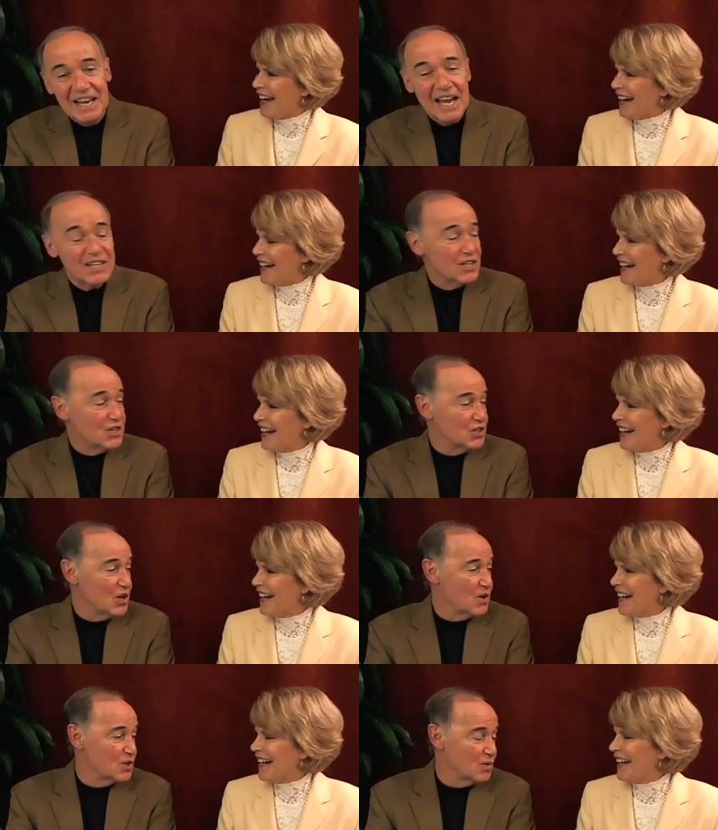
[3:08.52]
Speaker 1: it just
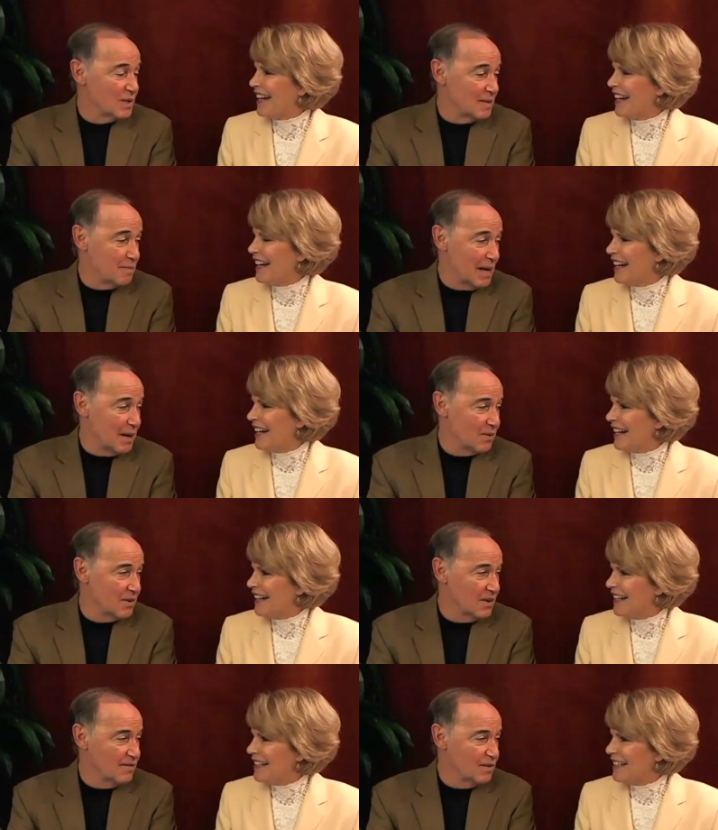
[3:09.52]
shows you what the power
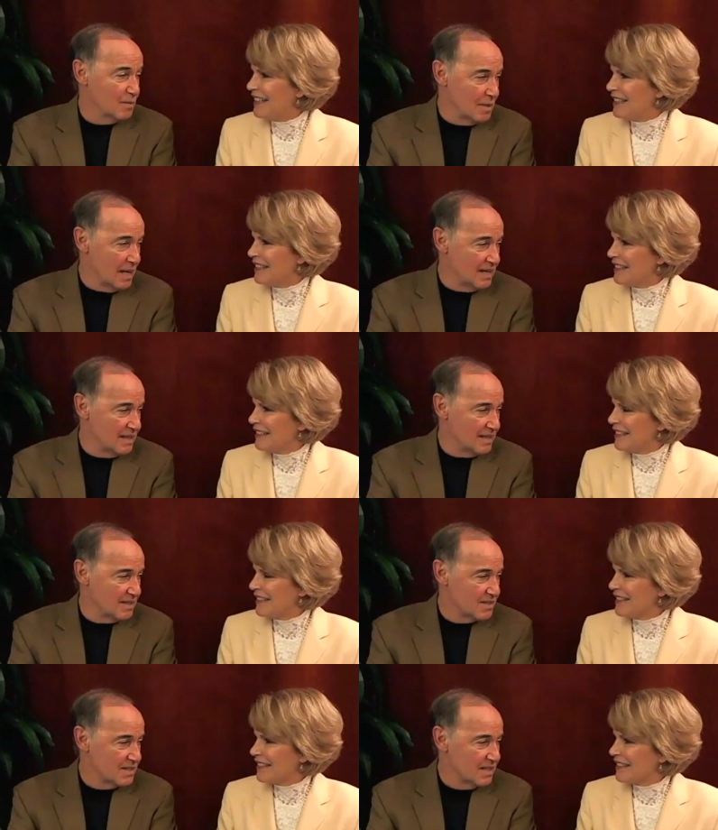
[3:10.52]
of your mind
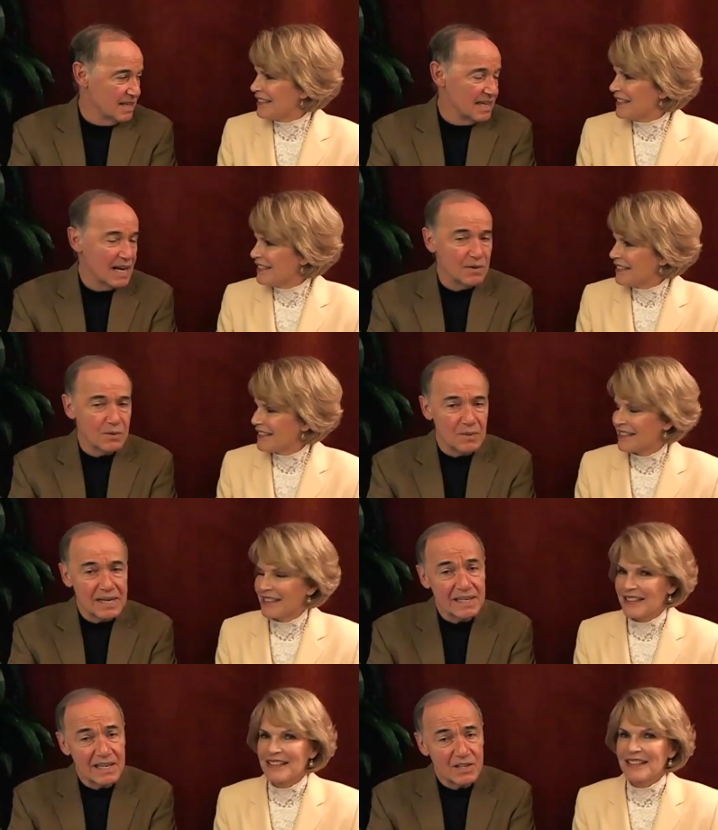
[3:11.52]
is and how it
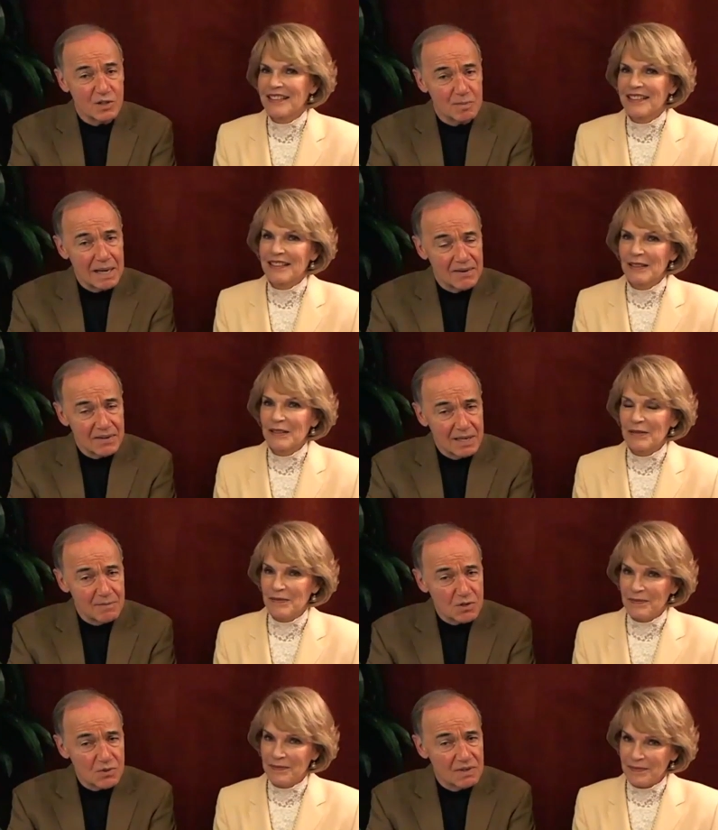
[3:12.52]
regulates your
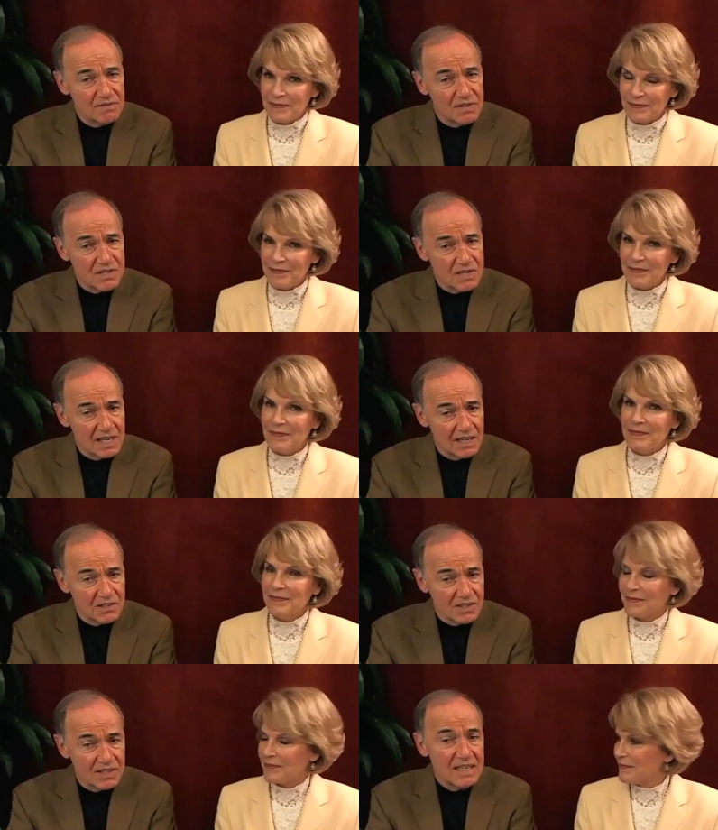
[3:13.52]
biochemistry and
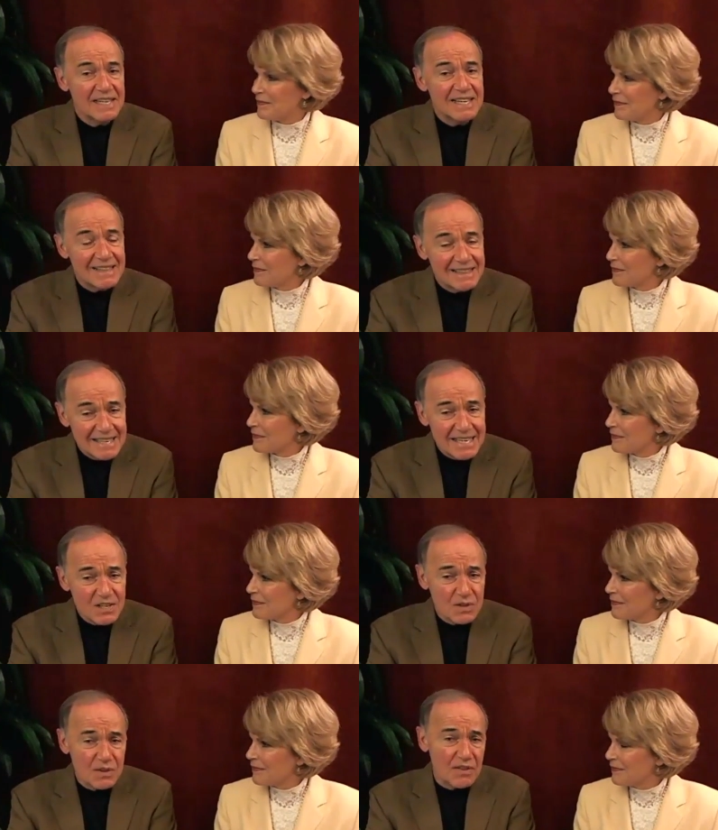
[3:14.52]
physiology. Mm.
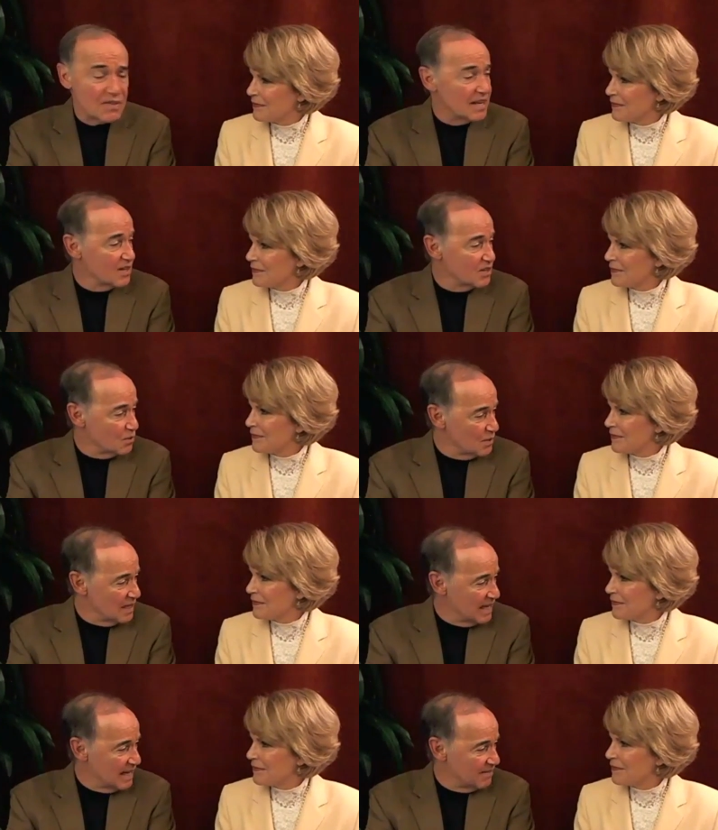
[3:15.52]
These are the things that
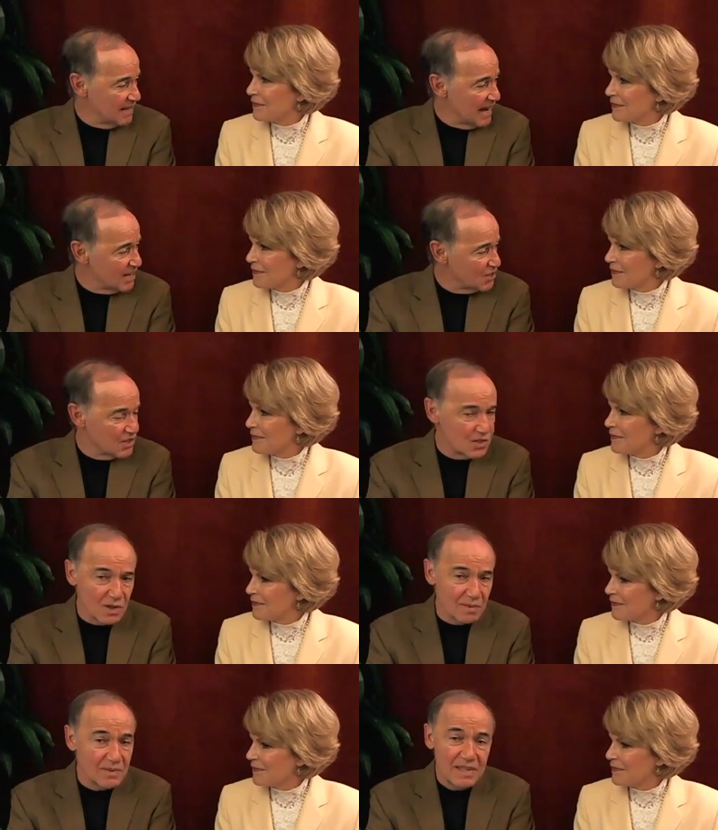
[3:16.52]
really have the action to
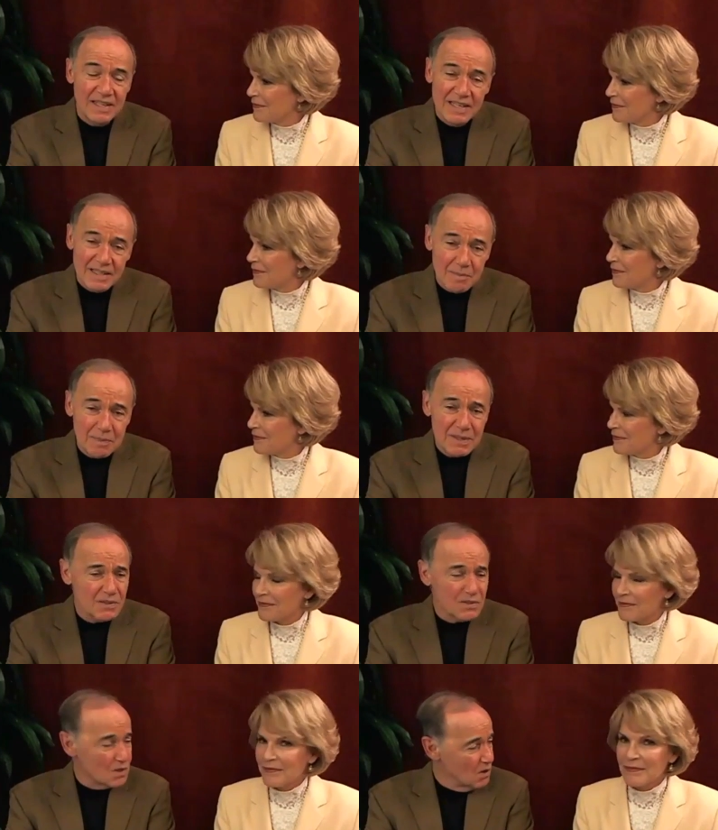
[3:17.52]
them. The
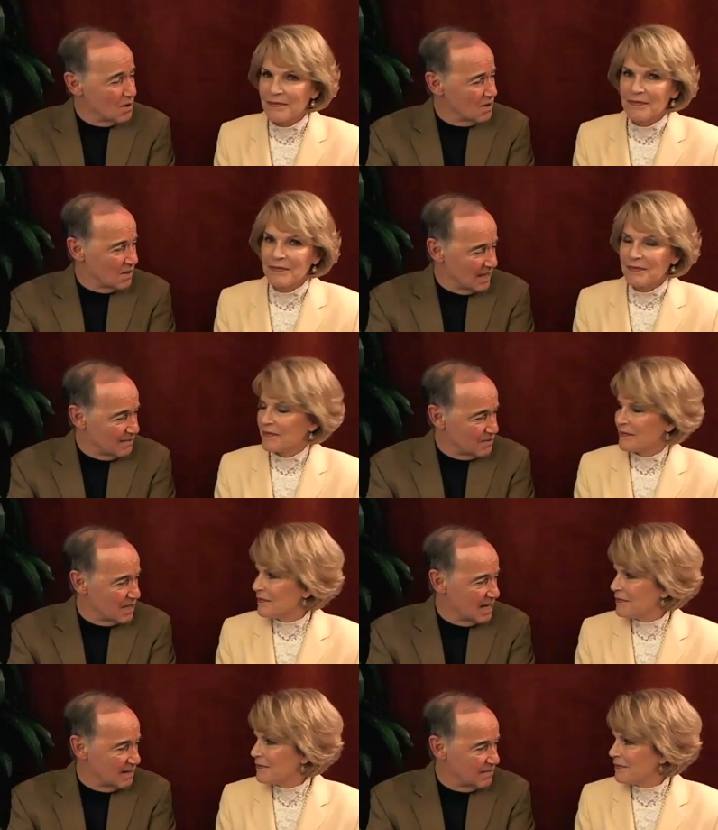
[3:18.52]
pills all have
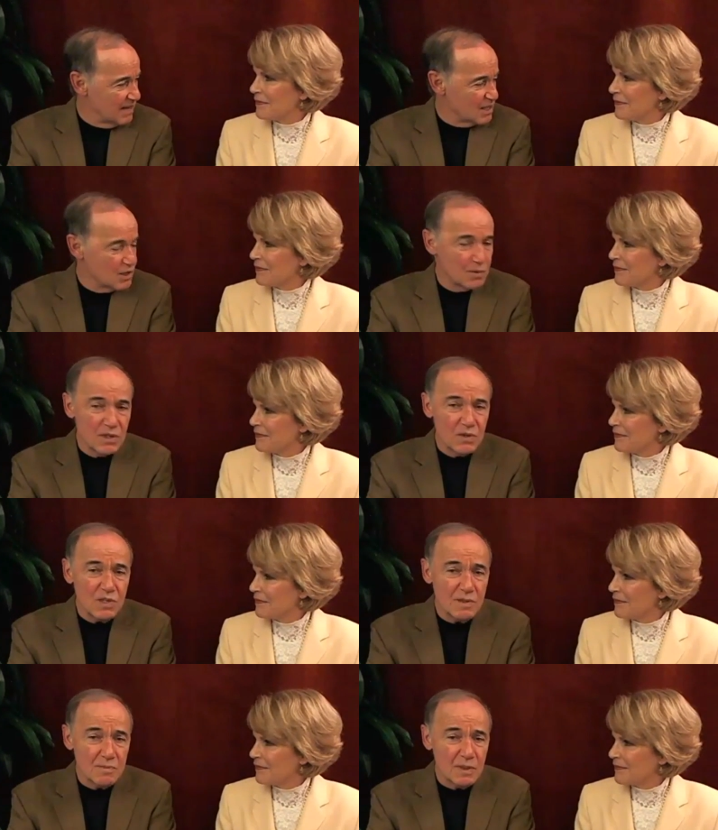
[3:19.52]
side effects, and when you're
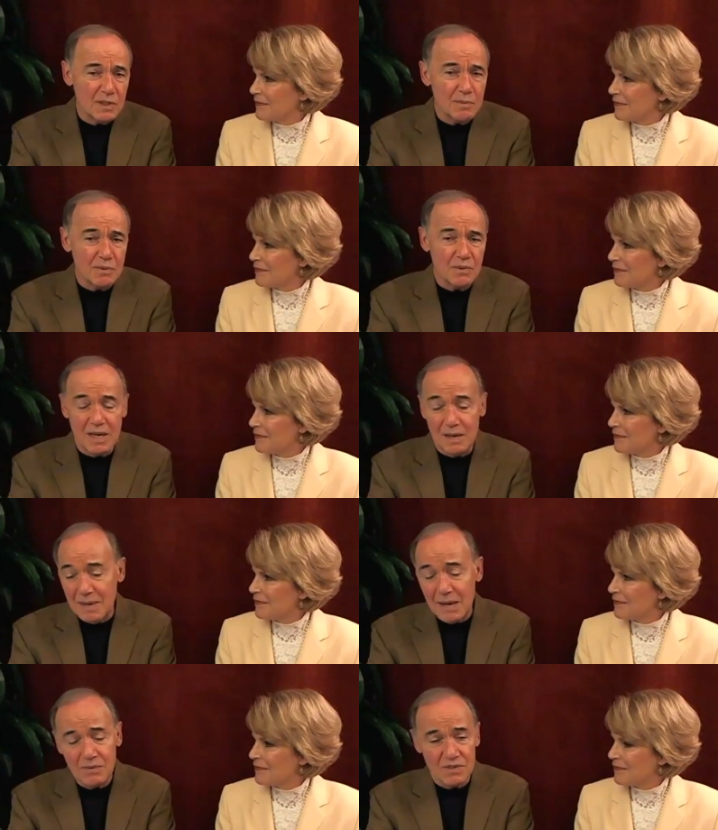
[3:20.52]
using multiple
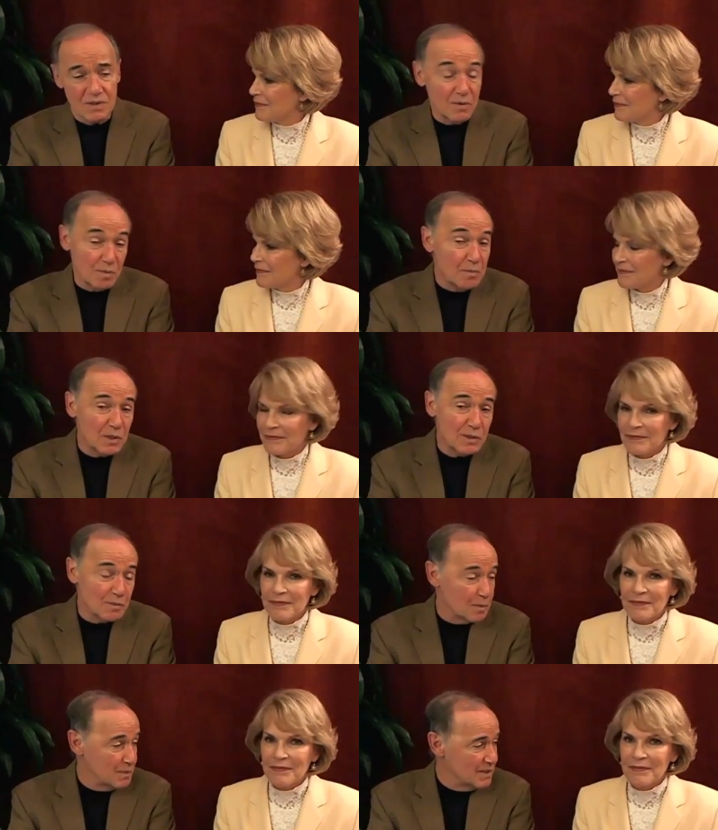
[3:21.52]
amounts or
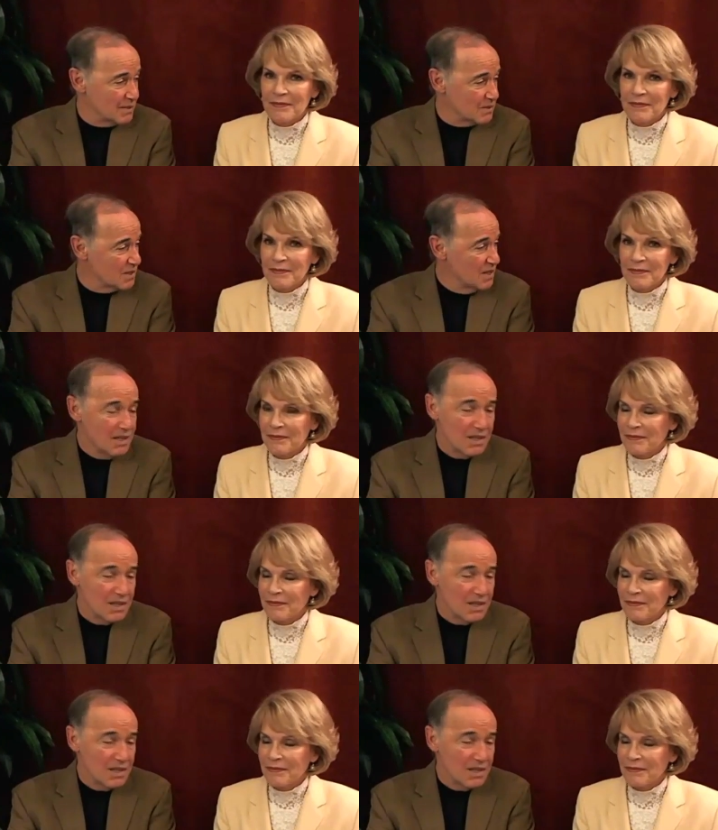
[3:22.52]
multiple pills,